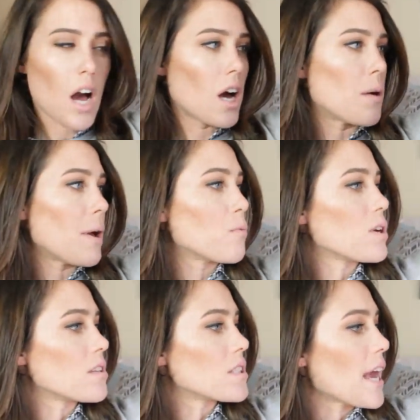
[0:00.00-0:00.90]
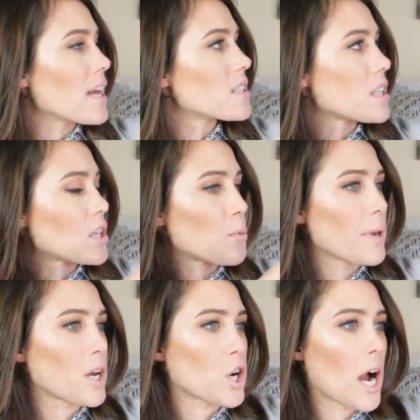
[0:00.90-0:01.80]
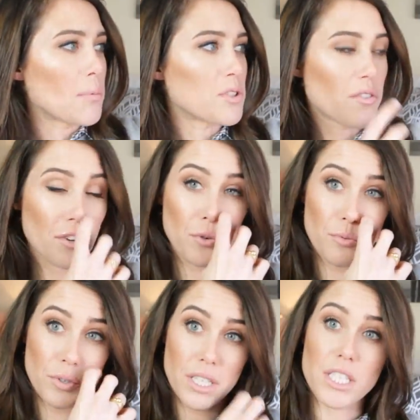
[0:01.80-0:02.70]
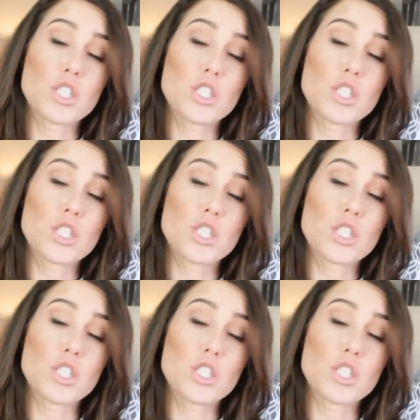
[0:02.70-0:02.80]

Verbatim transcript: um, I will say it's a little bit cropped so if you're really